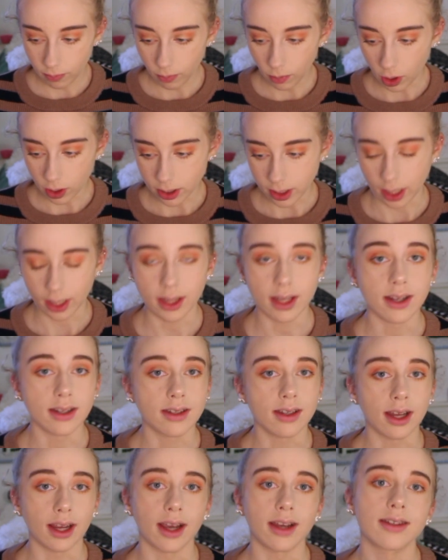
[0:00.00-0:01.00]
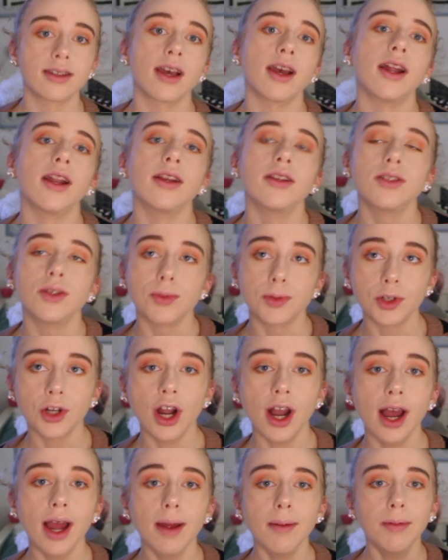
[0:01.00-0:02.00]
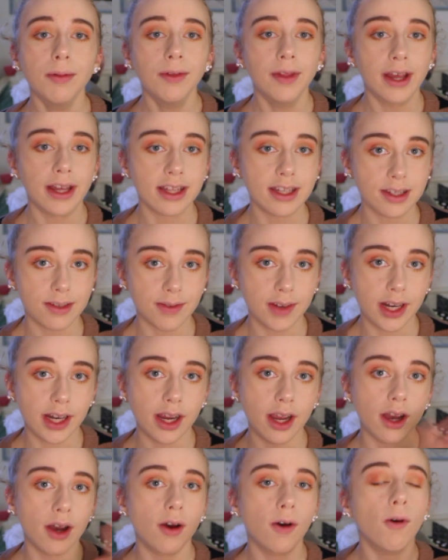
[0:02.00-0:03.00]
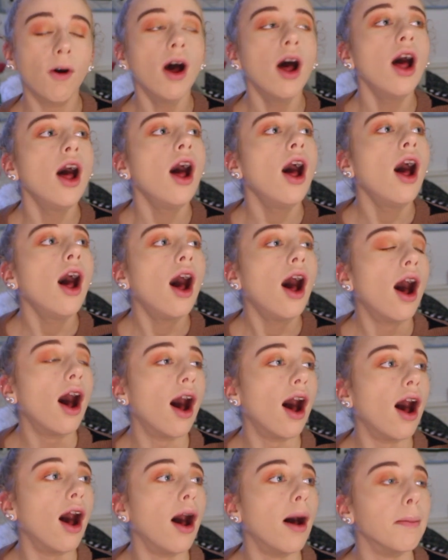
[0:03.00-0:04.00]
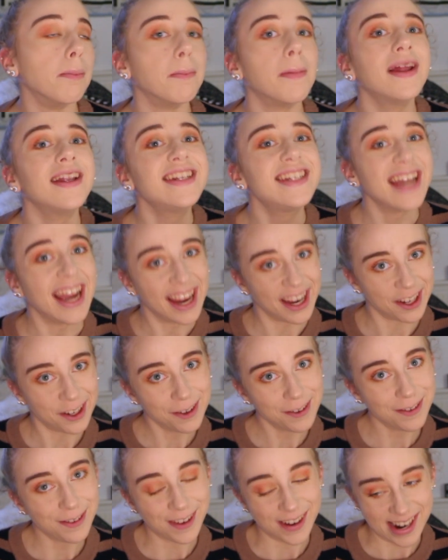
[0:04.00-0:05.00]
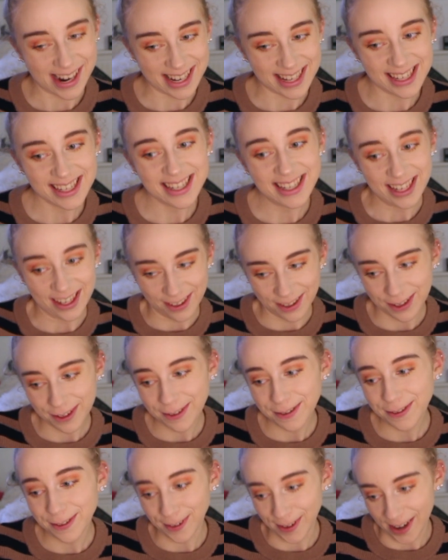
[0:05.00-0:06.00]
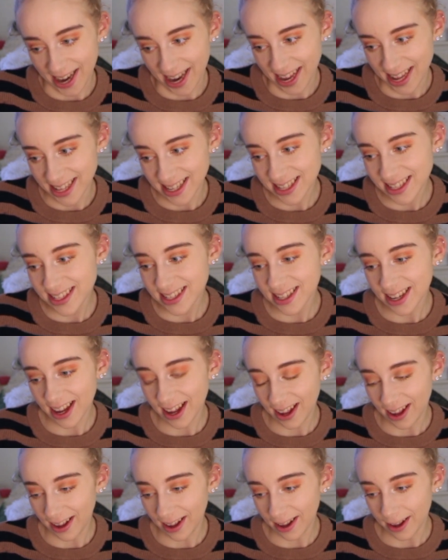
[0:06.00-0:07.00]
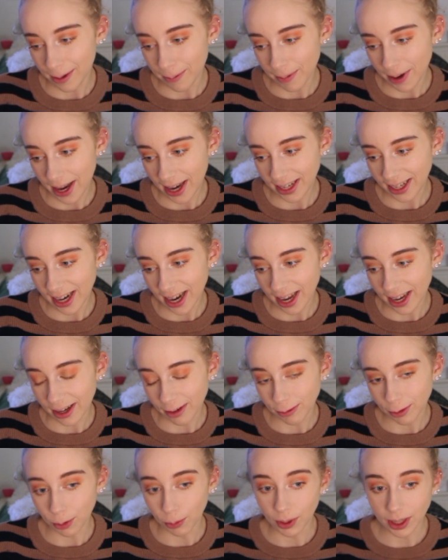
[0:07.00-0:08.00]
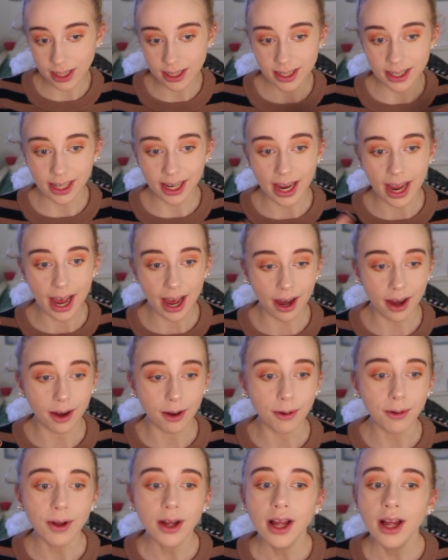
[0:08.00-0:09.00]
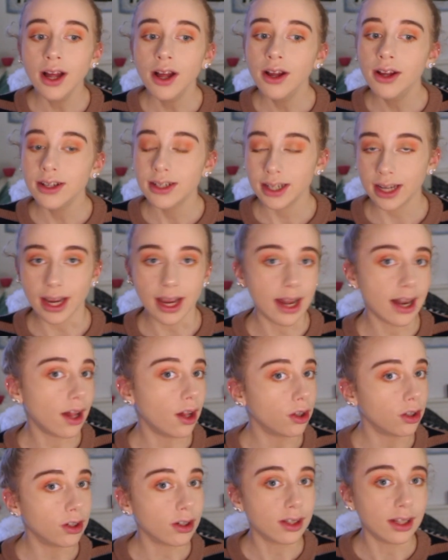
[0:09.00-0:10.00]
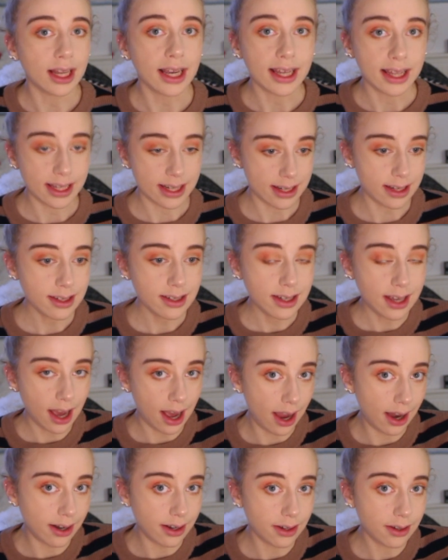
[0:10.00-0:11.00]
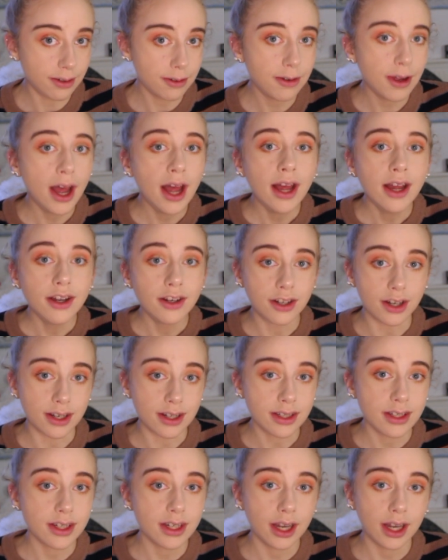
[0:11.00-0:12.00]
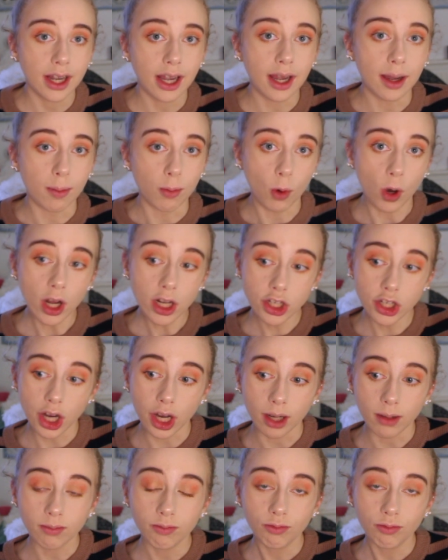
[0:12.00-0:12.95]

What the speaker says: looks like this, like I said, subscribe, like this video, tag your friends, tell your friends, and yeah, if you want to see how to get a look like this, kind of, just keep watching.